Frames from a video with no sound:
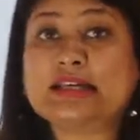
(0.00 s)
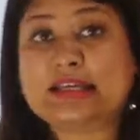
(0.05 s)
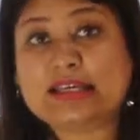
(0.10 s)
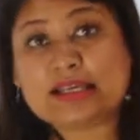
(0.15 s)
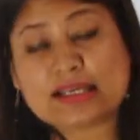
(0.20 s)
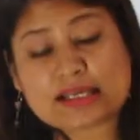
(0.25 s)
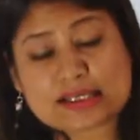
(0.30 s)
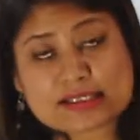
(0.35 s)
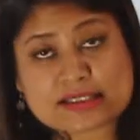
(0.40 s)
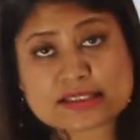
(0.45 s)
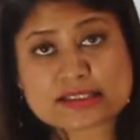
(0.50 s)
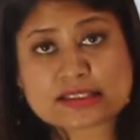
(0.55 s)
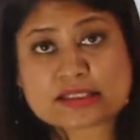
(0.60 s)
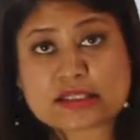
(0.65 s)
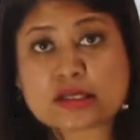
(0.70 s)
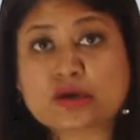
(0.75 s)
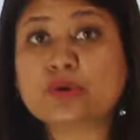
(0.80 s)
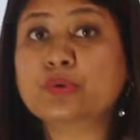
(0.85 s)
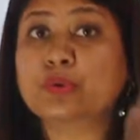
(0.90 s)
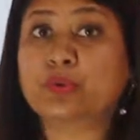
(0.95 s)

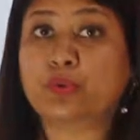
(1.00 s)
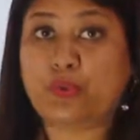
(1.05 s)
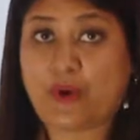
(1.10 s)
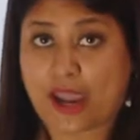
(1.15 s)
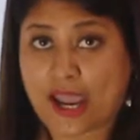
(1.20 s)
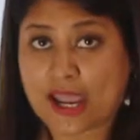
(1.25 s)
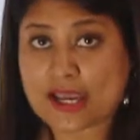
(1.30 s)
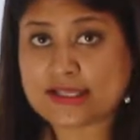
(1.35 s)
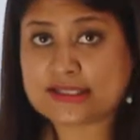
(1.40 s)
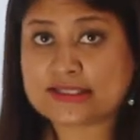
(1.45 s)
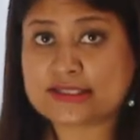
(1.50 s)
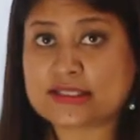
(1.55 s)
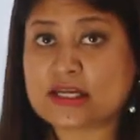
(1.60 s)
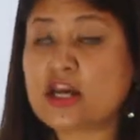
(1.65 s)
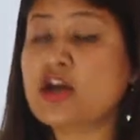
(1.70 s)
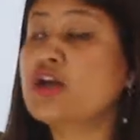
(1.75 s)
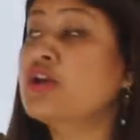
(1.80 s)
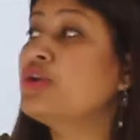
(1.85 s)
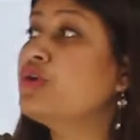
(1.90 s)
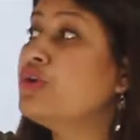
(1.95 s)
east, west,
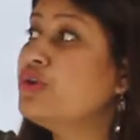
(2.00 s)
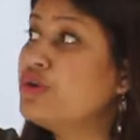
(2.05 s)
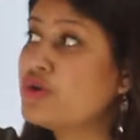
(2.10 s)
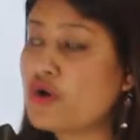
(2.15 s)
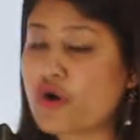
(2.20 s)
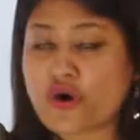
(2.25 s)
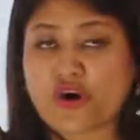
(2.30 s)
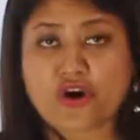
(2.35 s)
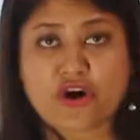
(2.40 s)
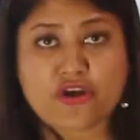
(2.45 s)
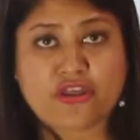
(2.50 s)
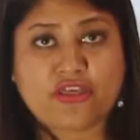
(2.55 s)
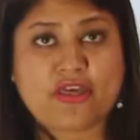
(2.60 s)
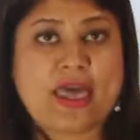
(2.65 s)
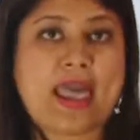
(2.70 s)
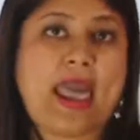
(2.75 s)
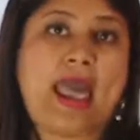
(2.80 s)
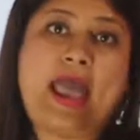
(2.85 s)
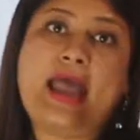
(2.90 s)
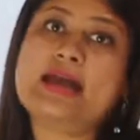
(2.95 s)
north
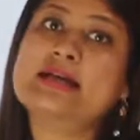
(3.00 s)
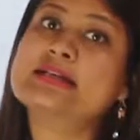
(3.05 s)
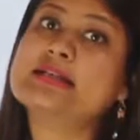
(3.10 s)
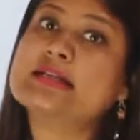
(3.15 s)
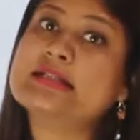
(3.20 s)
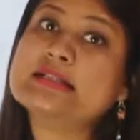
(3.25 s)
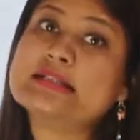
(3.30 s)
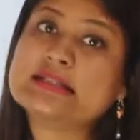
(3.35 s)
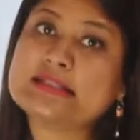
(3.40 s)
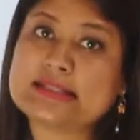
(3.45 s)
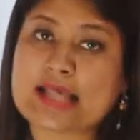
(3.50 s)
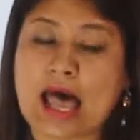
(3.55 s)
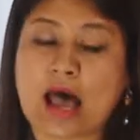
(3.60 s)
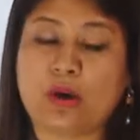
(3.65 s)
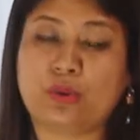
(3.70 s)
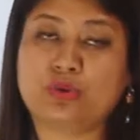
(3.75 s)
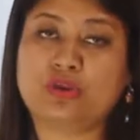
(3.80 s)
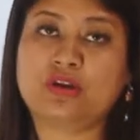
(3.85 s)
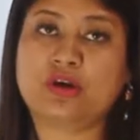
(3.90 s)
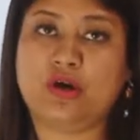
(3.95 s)
and
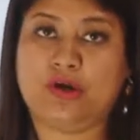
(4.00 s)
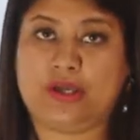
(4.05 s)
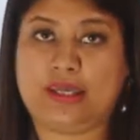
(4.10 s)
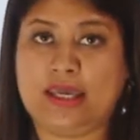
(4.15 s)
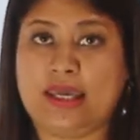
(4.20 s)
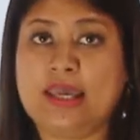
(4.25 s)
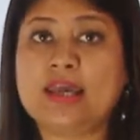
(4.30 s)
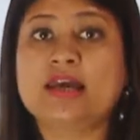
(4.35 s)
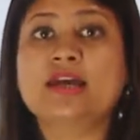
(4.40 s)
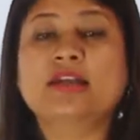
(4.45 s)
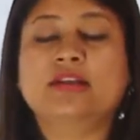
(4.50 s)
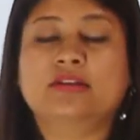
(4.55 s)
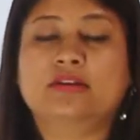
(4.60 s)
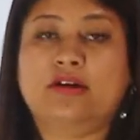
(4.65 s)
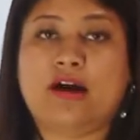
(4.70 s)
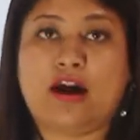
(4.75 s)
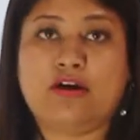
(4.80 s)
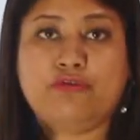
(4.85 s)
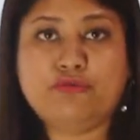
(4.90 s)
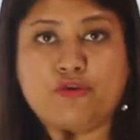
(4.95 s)
south, okay?
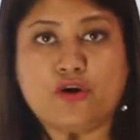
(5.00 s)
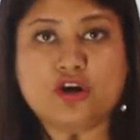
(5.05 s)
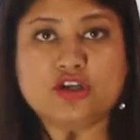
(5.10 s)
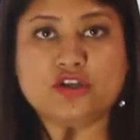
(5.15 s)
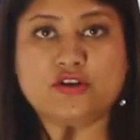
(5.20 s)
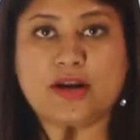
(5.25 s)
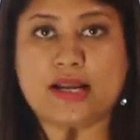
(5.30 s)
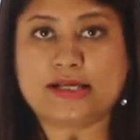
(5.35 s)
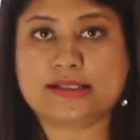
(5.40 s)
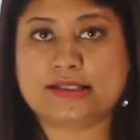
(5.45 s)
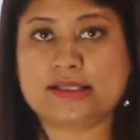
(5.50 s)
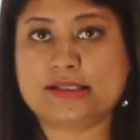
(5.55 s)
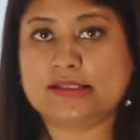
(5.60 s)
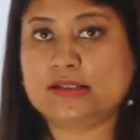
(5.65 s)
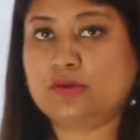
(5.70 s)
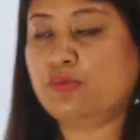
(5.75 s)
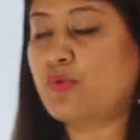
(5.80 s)
There are four directions.